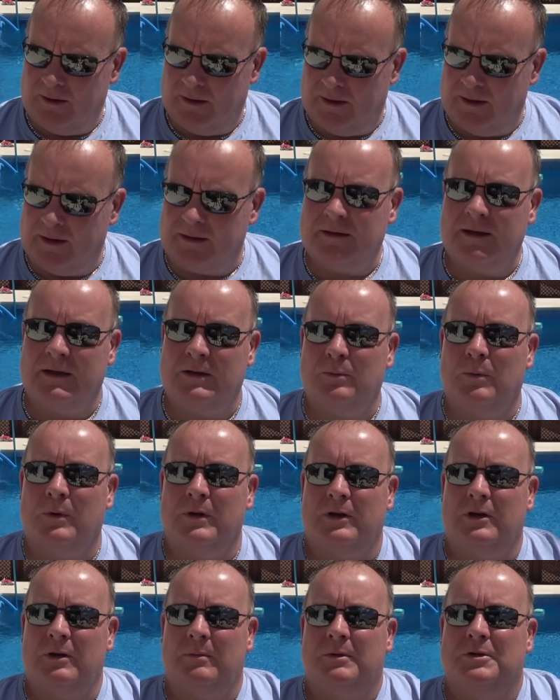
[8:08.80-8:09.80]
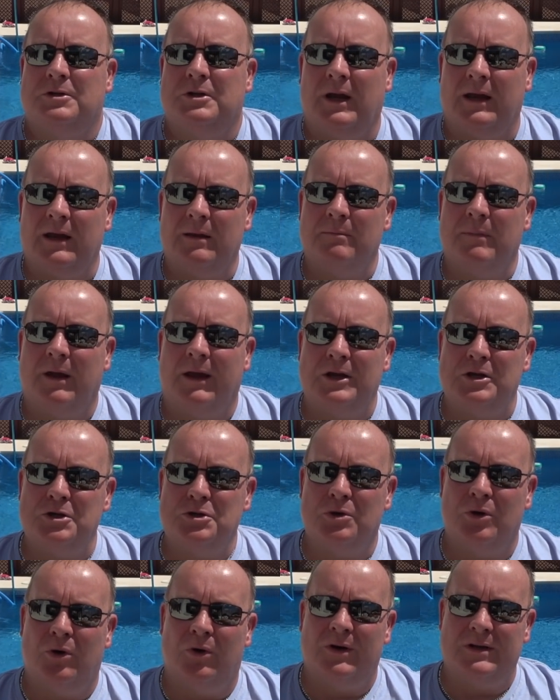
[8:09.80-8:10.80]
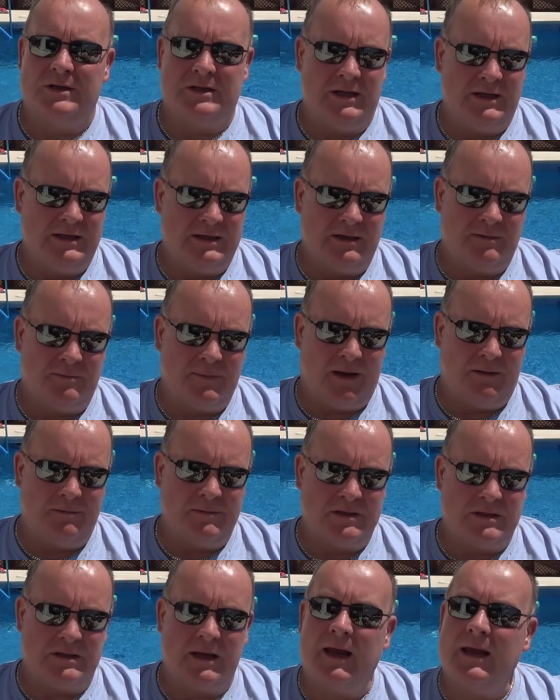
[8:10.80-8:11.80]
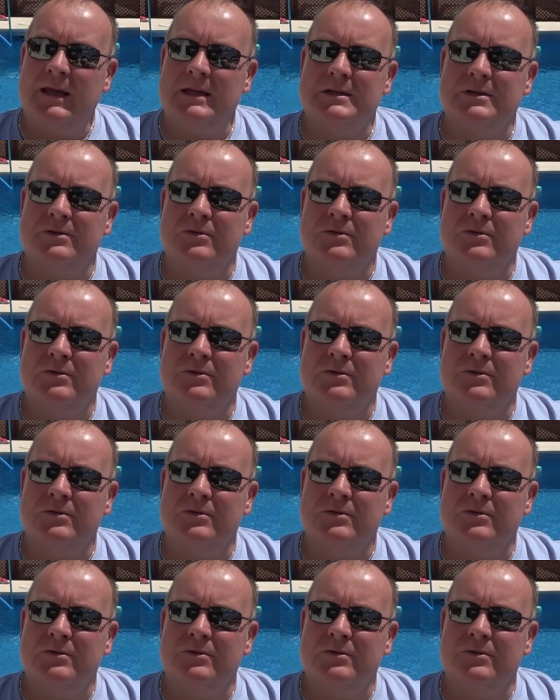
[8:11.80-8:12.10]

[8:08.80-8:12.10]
I did want to double check and make sure. It's easy to make mistakes.